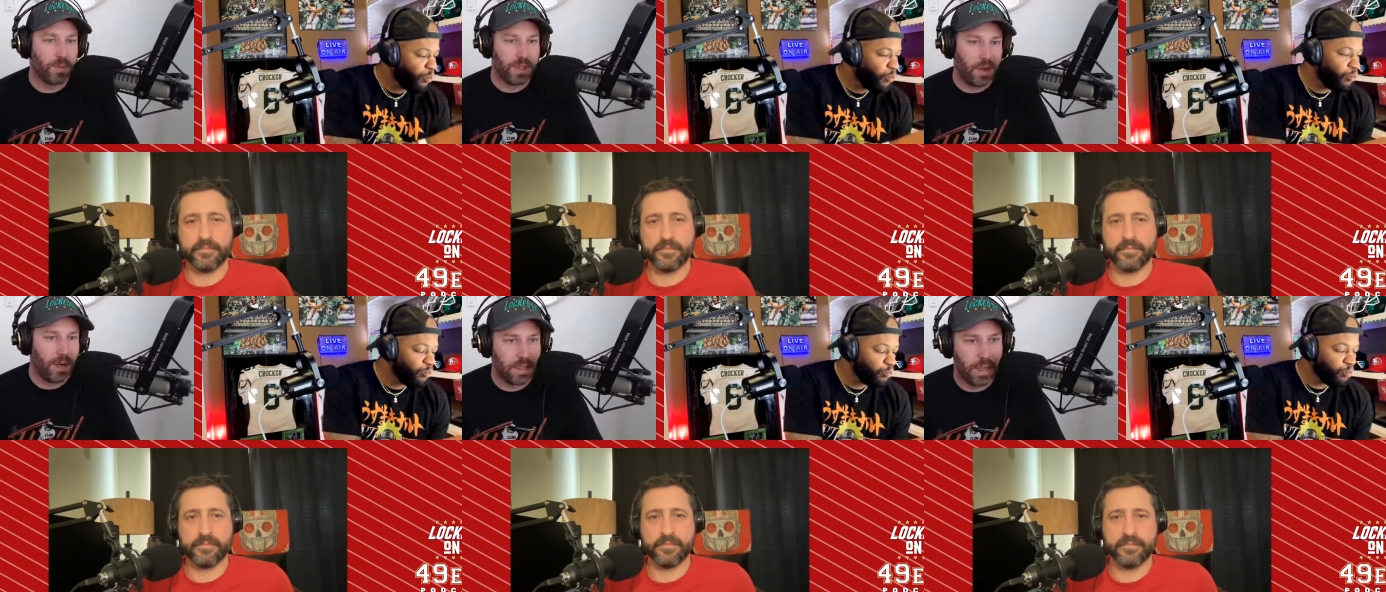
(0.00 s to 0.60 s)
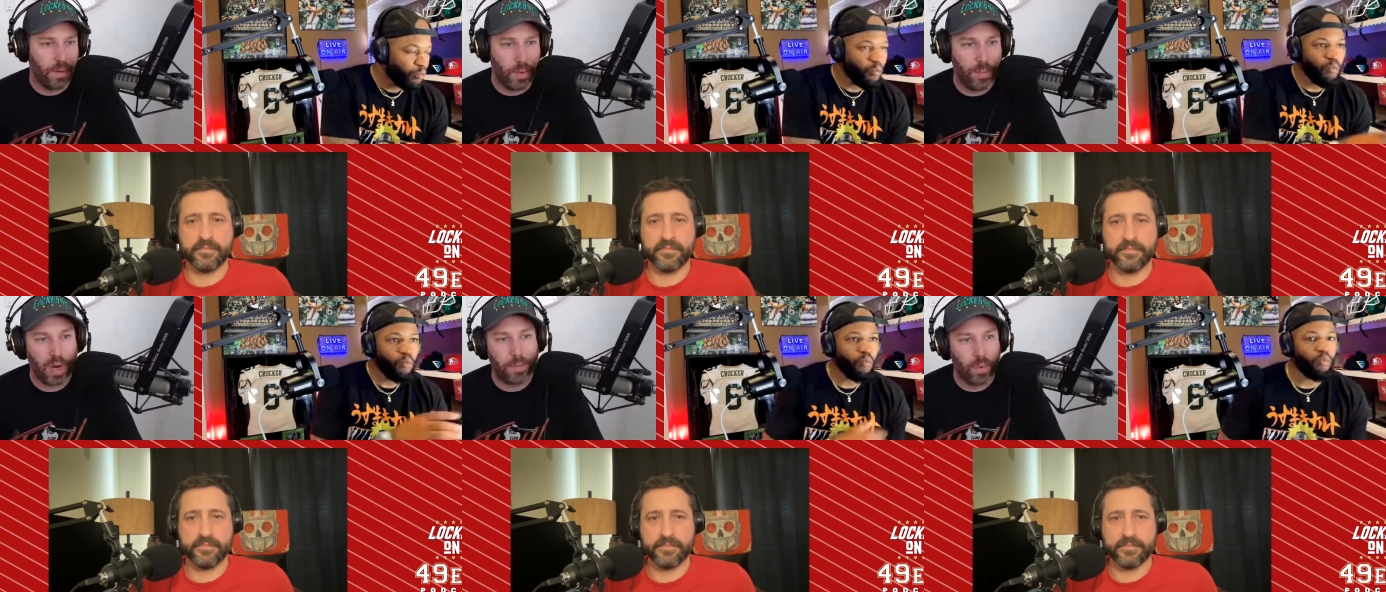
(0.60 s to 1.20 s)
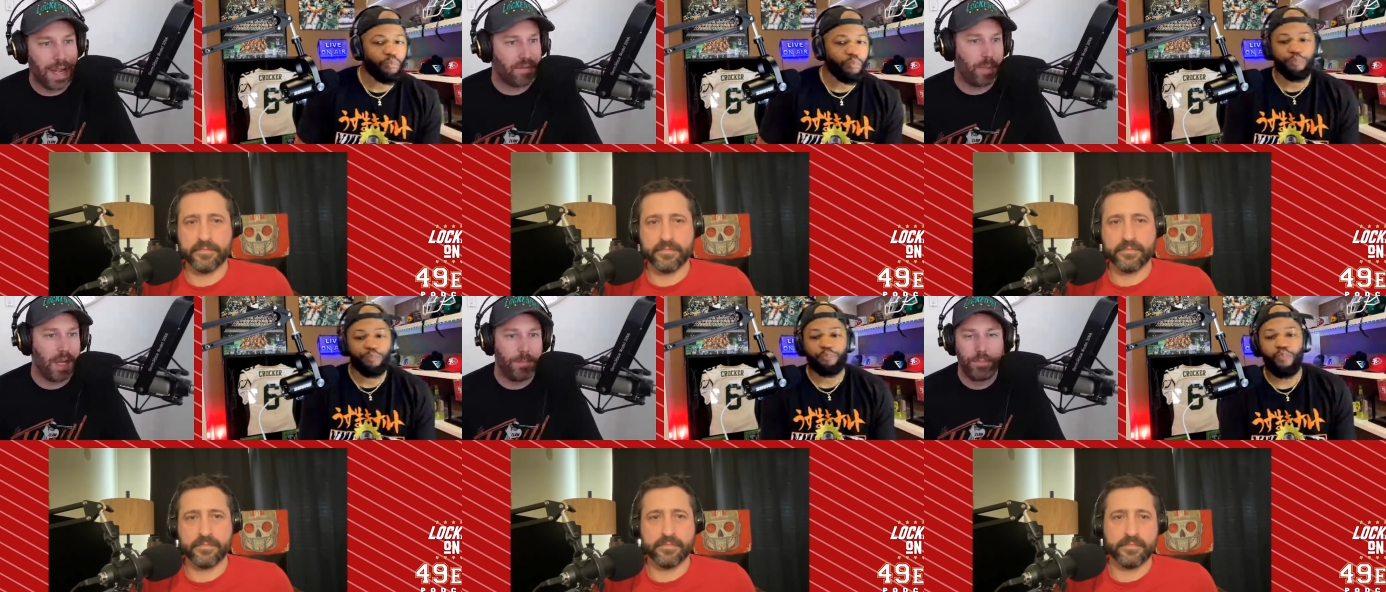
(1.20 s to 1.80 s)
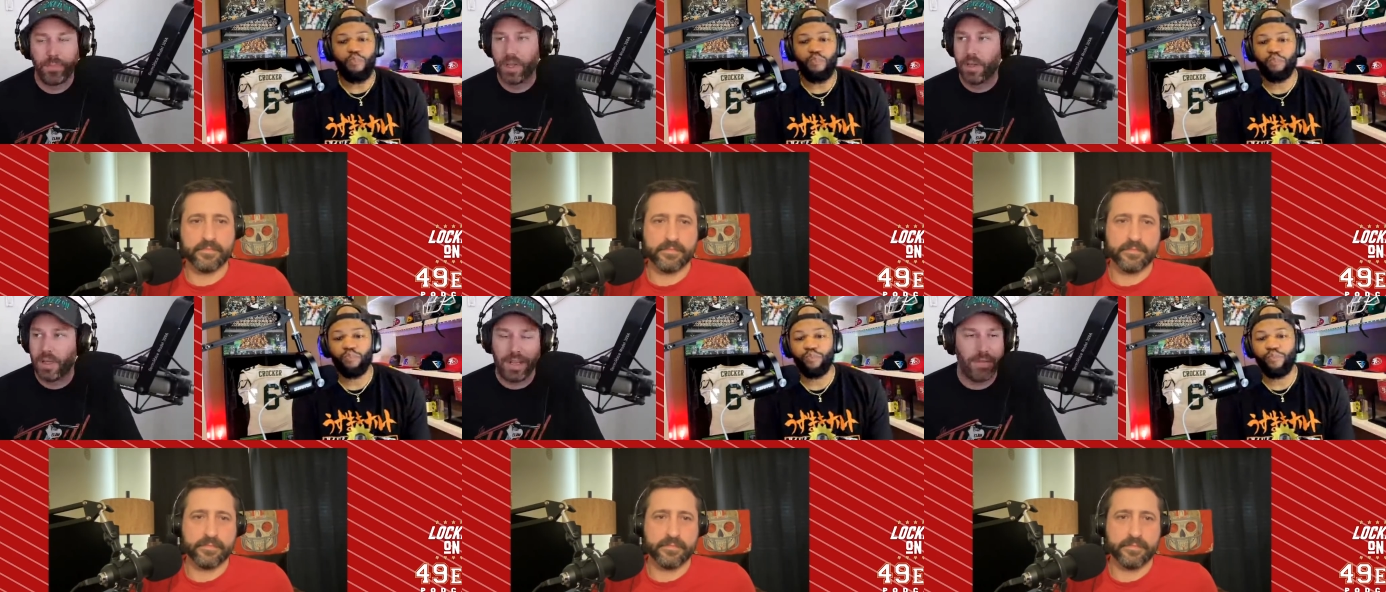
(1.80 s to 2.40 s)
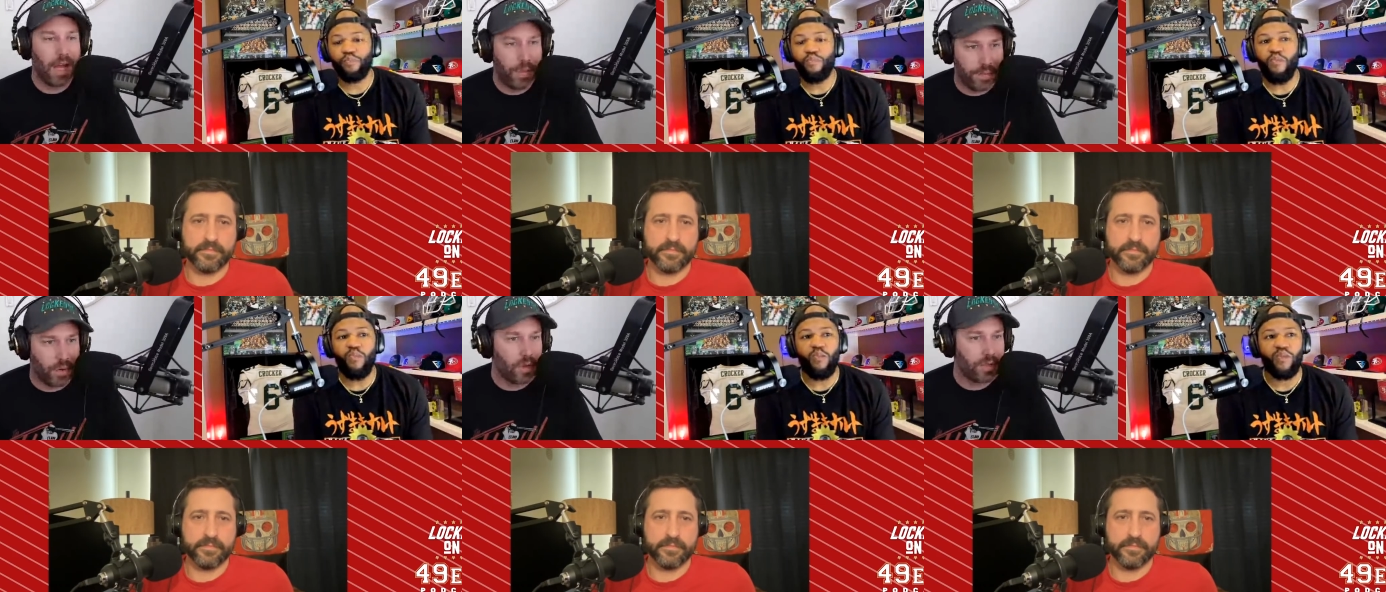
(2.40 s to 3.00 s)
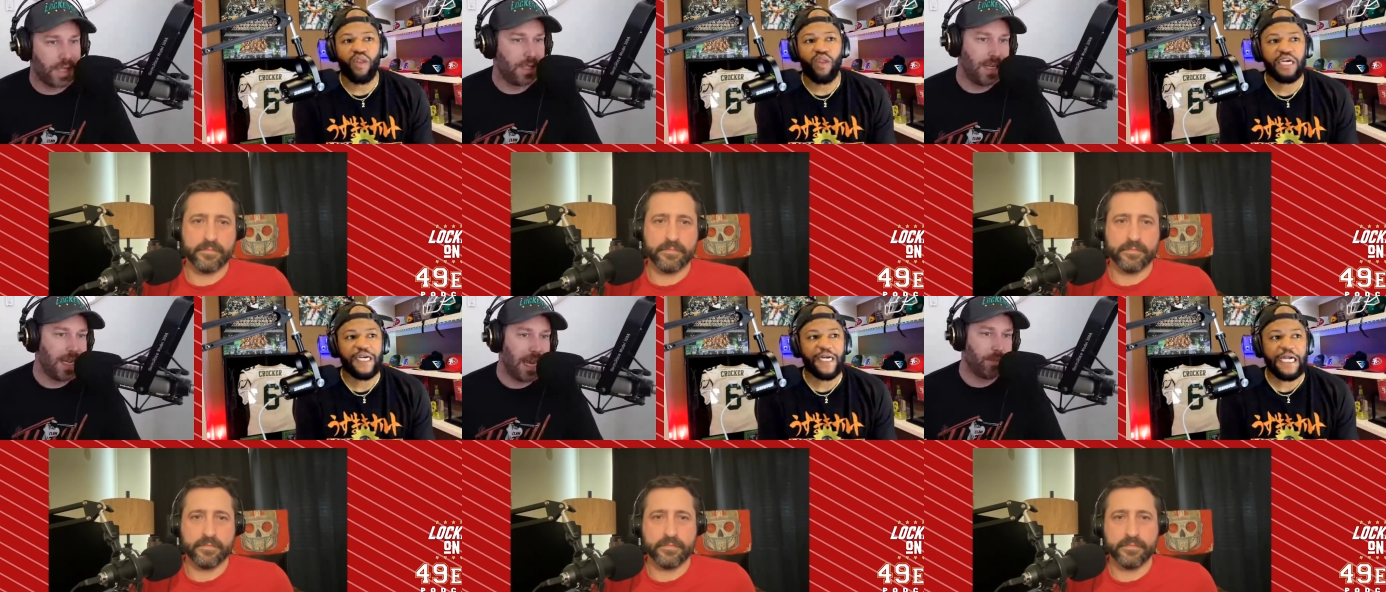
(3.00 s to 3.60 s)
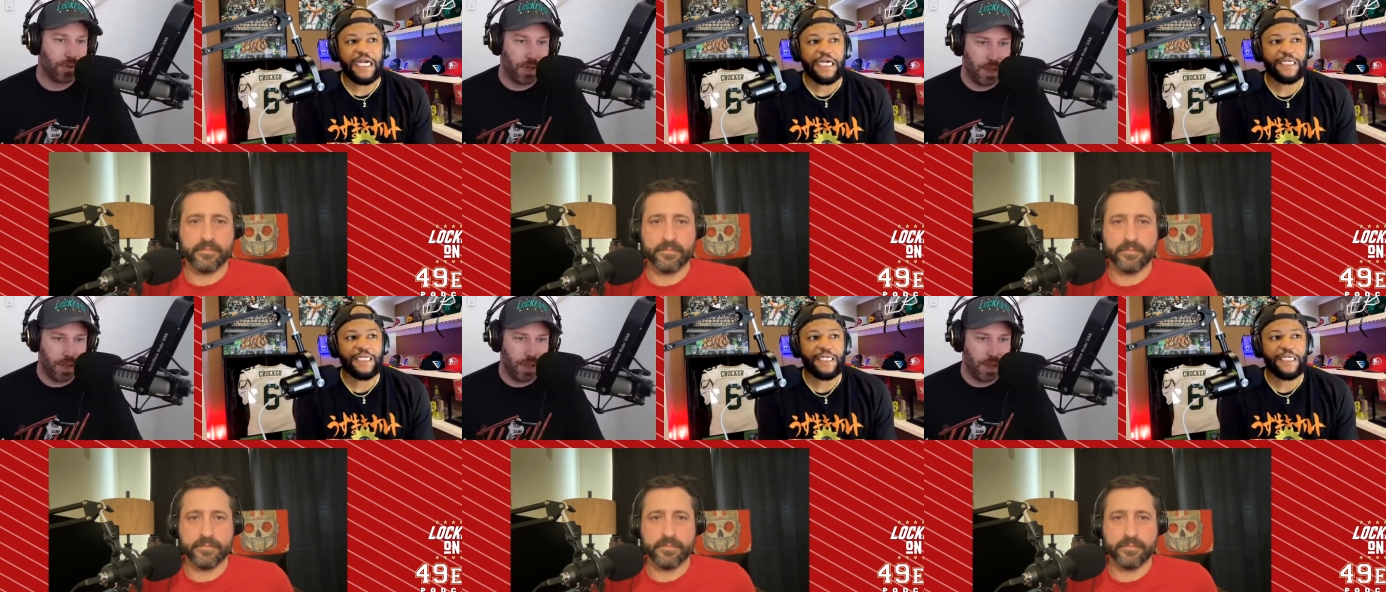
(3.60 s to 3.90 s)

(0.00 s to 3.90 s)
Speaker 1: that's you know, he doesn't he probably wouldn't have to be even healthy for all sixteen games